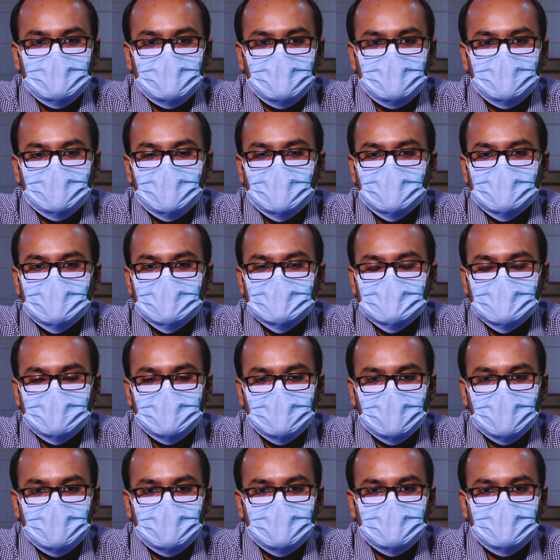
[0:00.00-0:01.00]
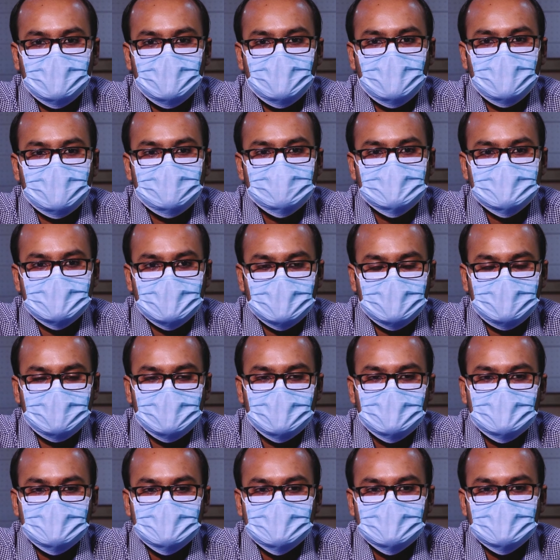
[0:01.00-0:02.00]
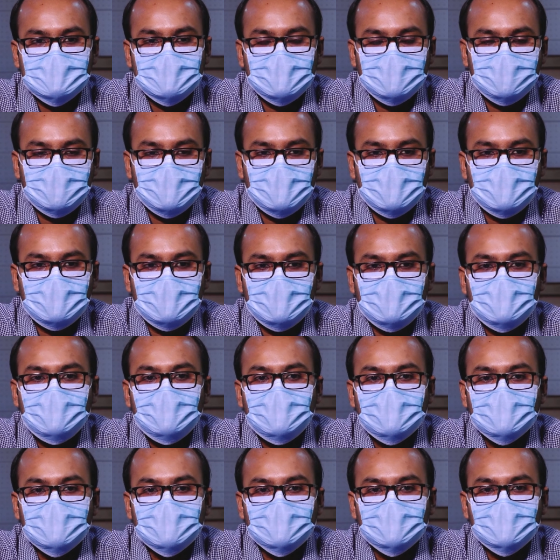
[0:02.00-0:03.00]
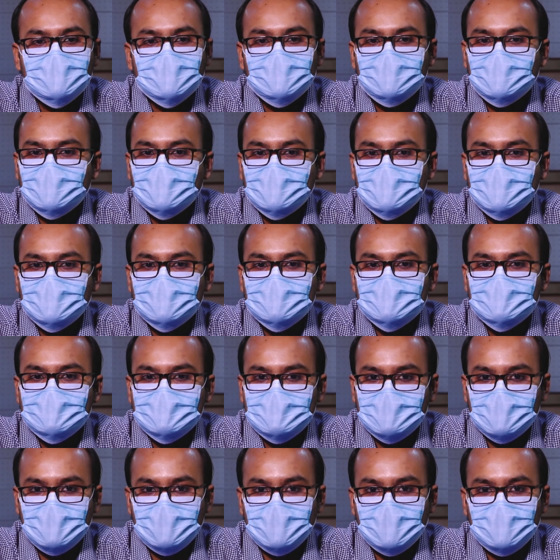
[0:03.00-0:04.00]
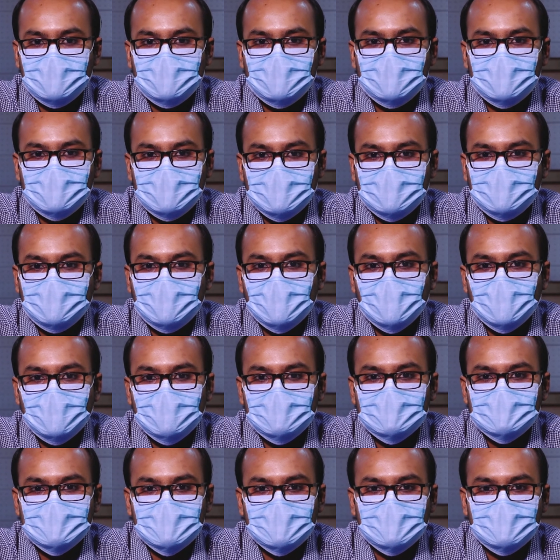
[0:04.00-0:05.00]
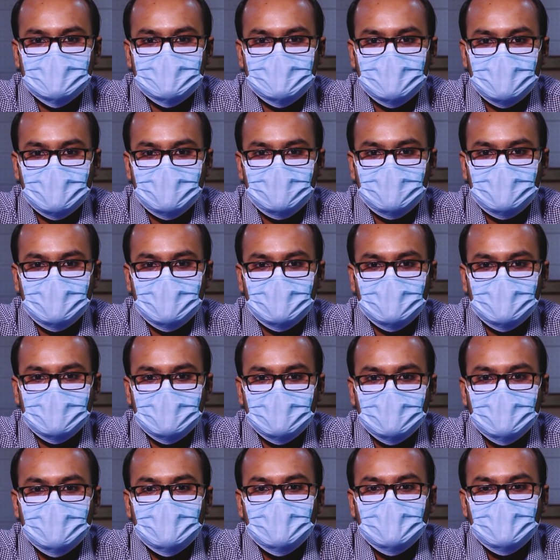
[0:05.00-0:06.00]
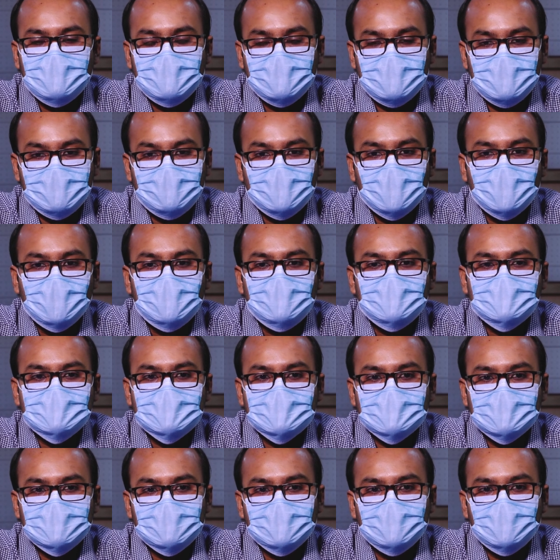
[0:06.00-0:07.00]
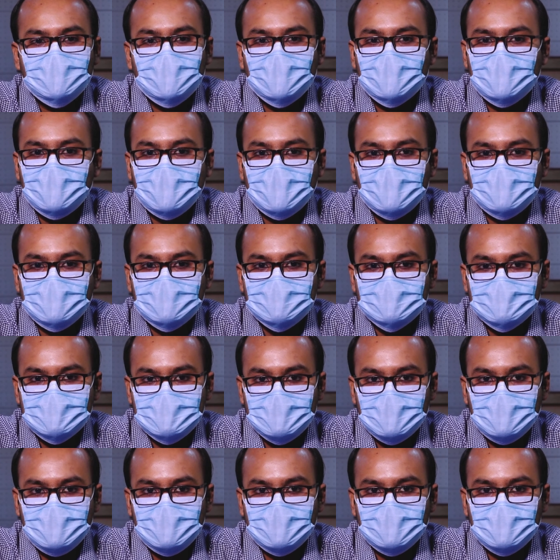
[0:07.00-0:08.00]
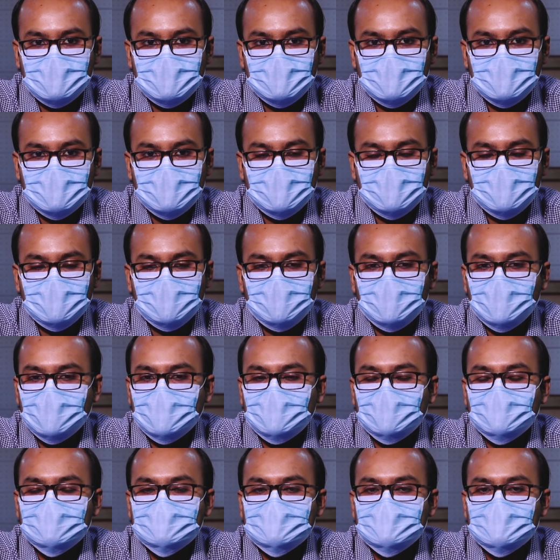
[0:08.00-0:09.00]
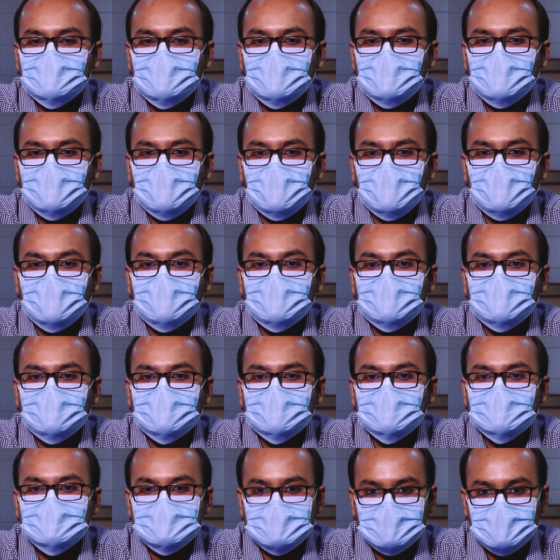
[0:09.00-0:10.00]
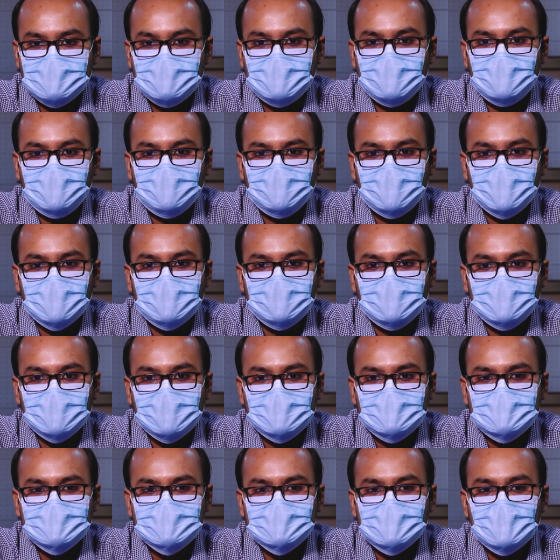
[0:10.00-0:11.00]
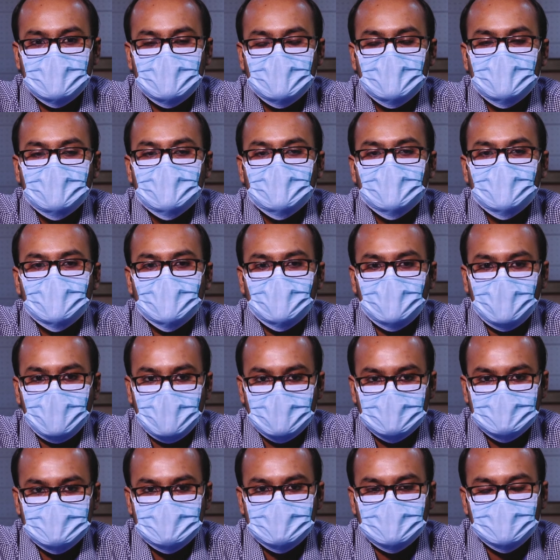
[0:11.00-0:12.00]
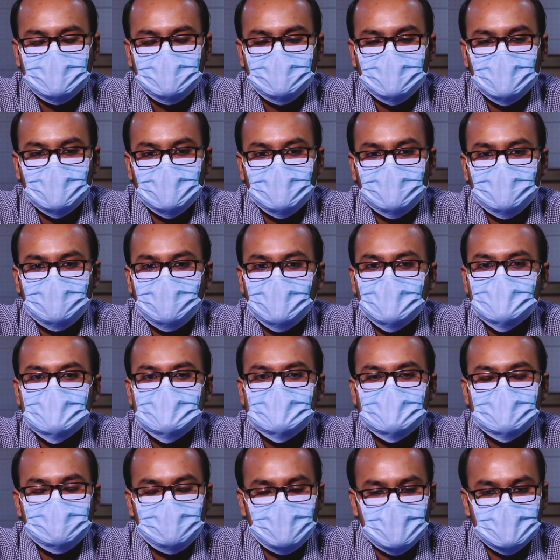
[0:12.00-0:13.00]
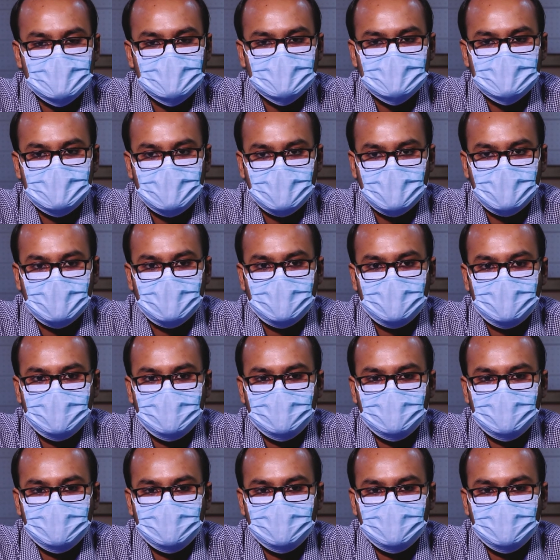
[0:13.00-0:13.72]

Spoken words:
Importance of quality lab service mainly to produce reliable reports and timely reports for diagnostic, prognostic and screening purpose to achieve best patient care.